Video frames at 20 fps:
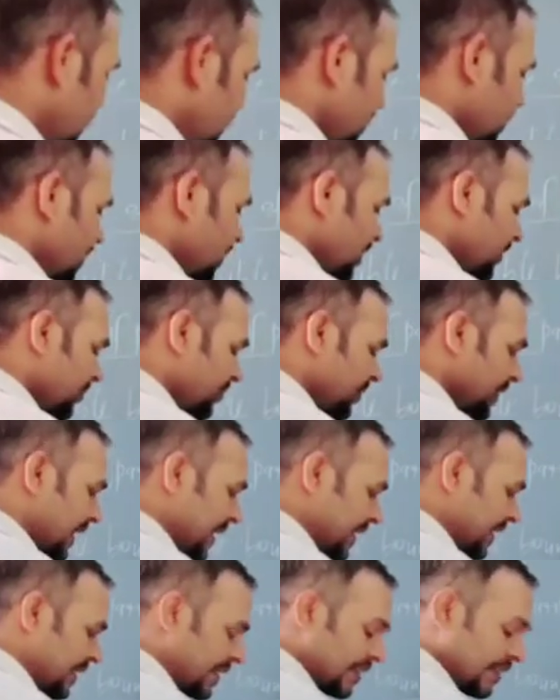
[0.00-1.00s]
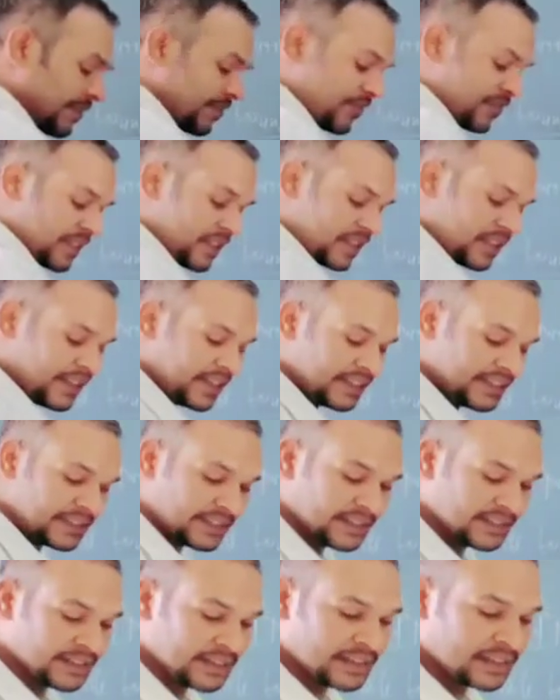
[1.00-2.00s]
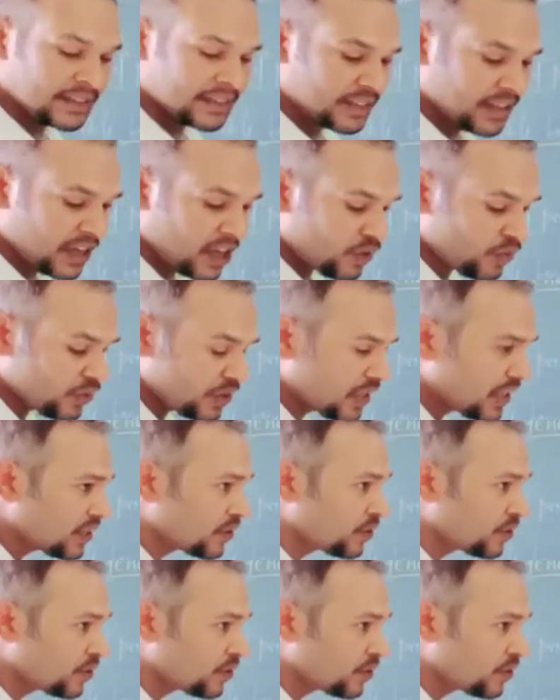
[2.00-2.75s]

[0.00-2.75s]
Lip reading: Tyndall effect, right? Now we